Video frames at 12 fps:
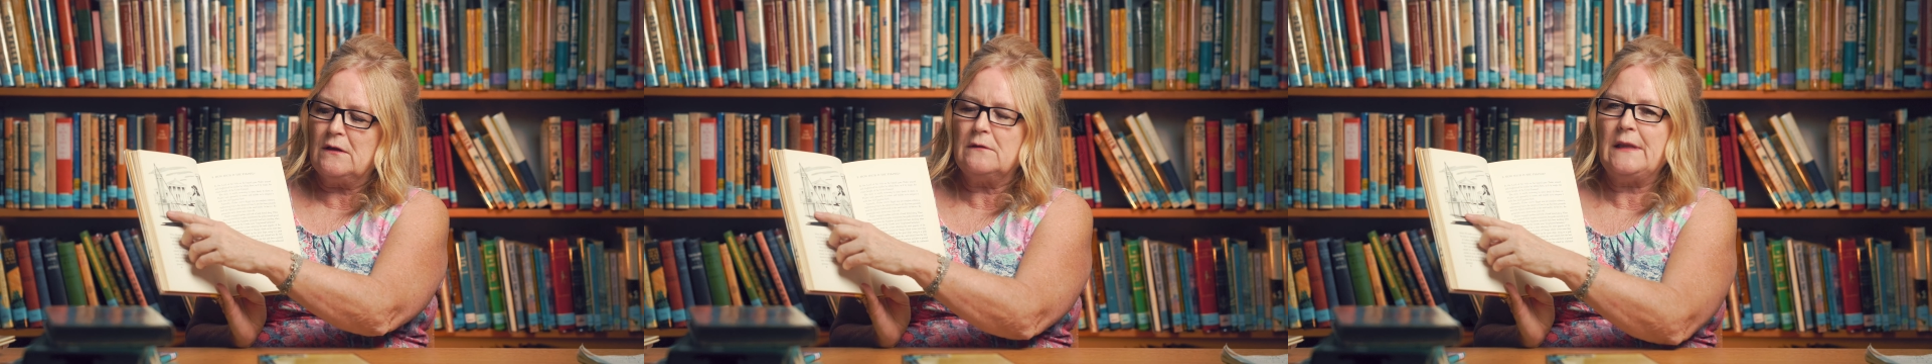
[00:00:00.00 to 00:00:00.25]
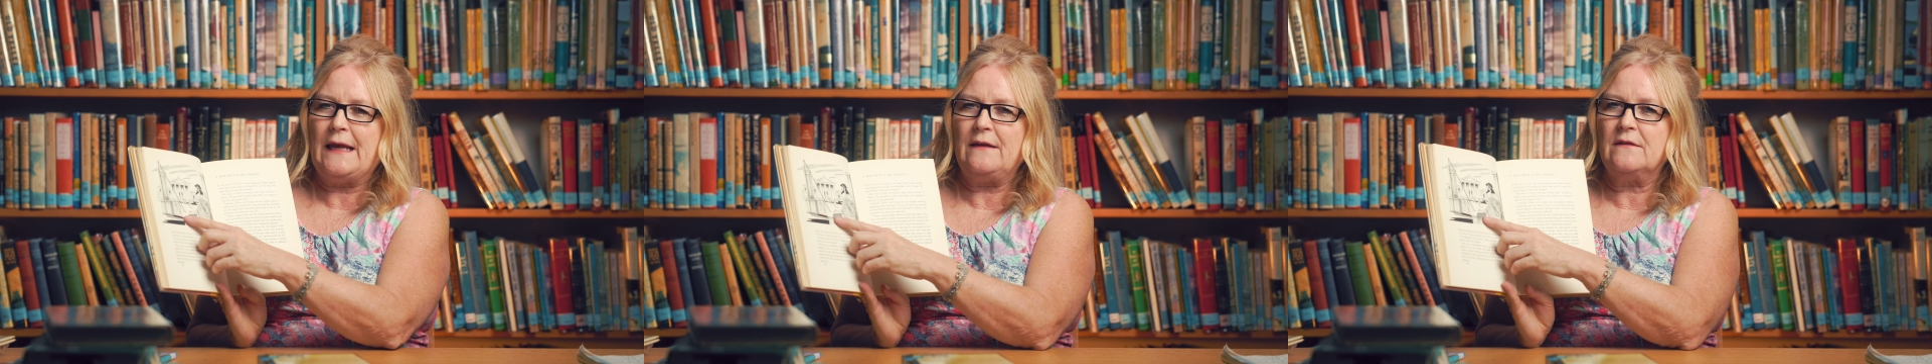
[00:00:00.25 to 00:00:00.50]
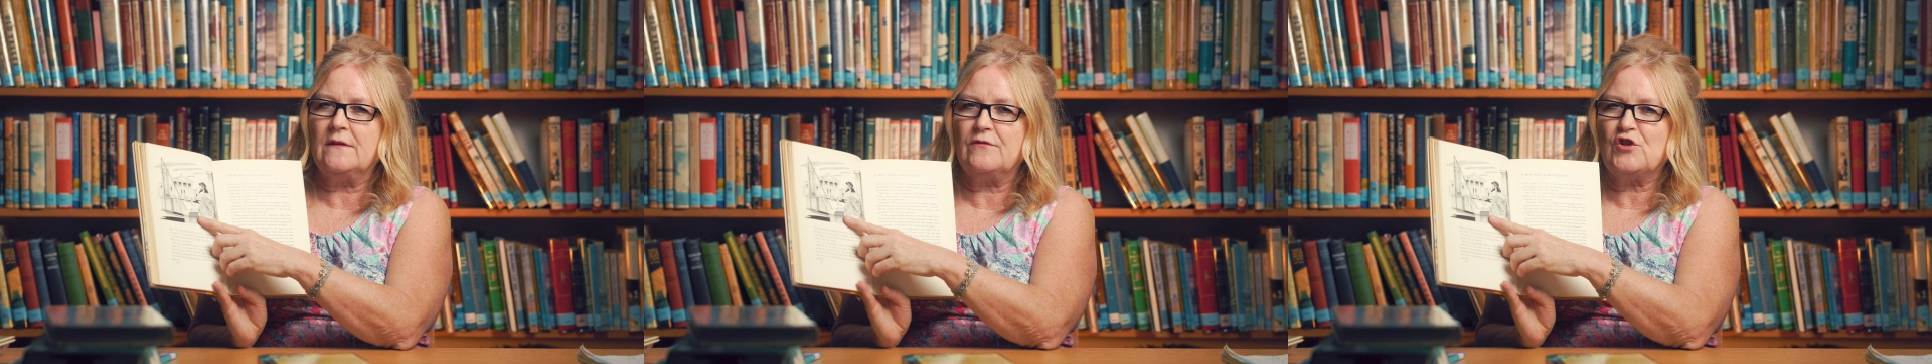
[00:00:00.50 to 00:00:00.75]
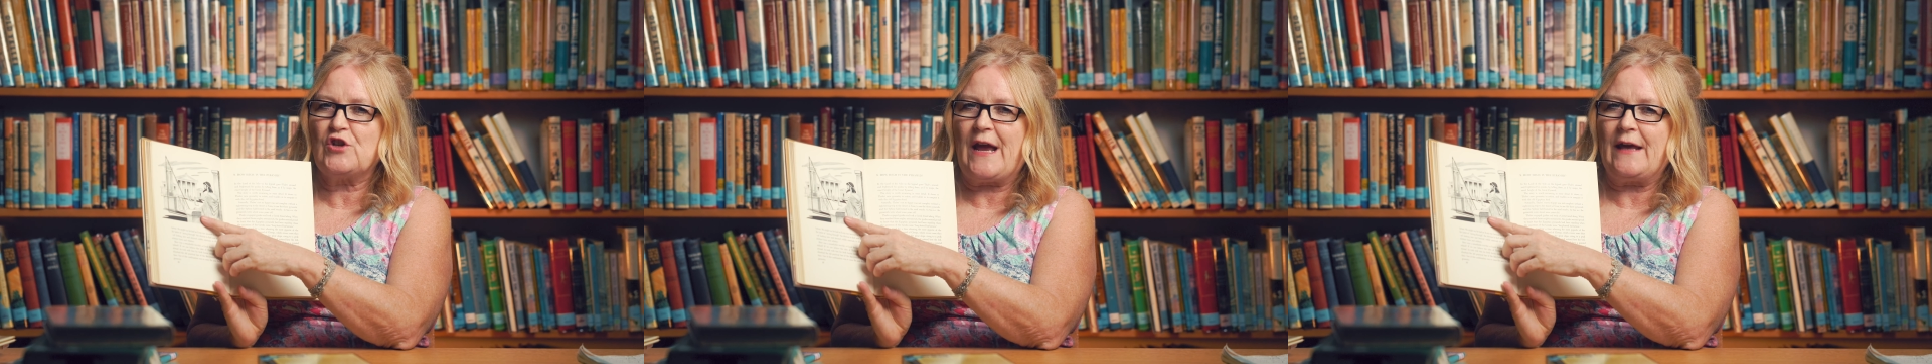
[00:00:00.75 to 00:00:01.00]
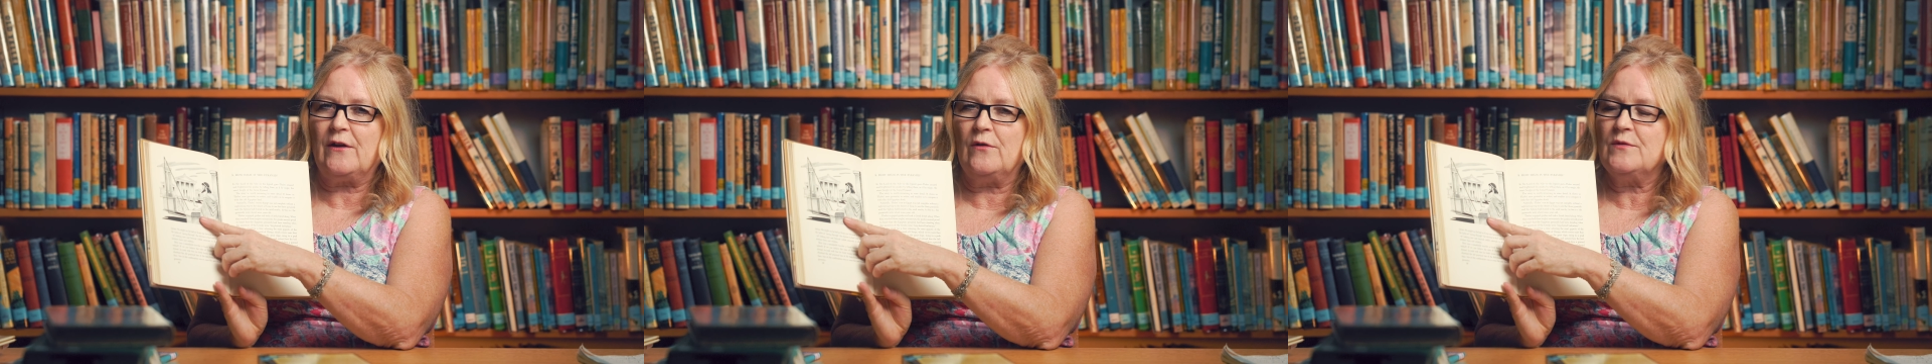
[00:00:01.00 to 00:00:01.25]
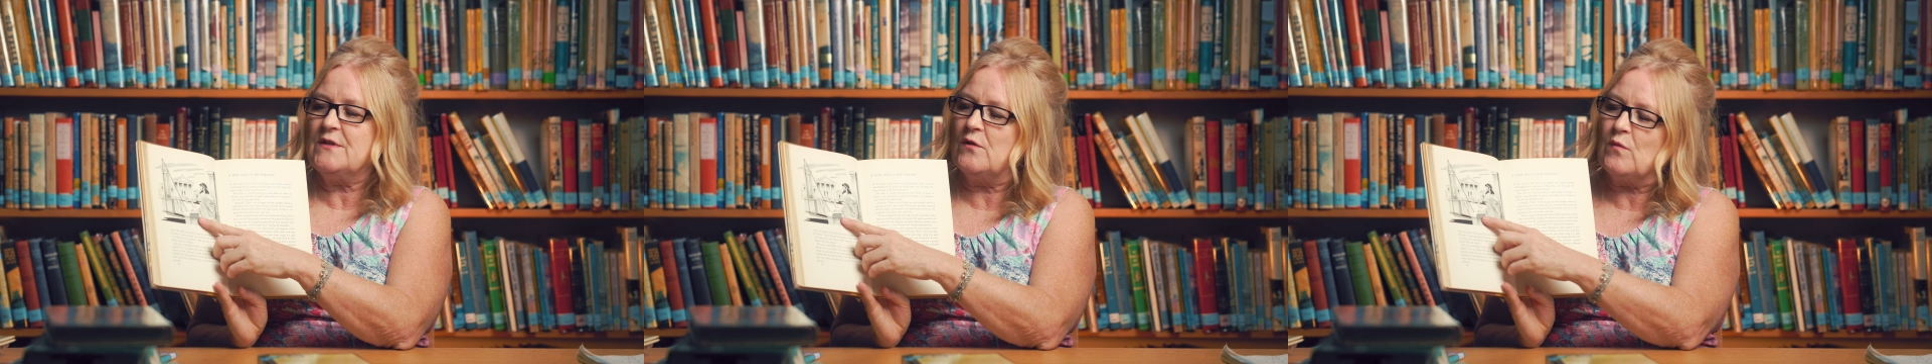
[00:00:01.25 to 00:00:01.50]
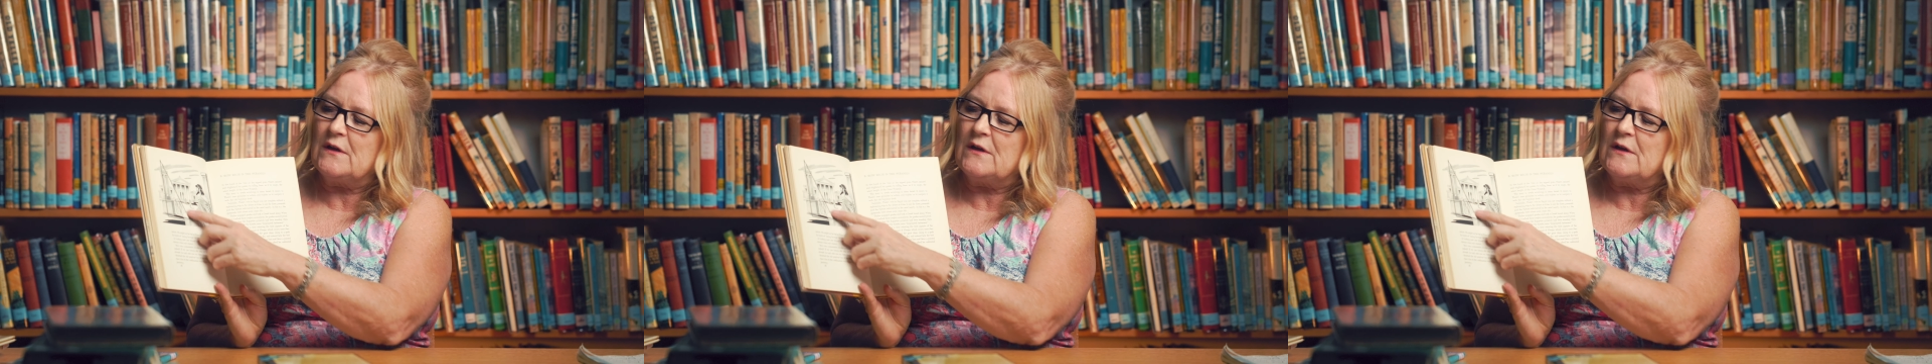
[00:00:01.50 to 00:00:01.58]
the length of shadows in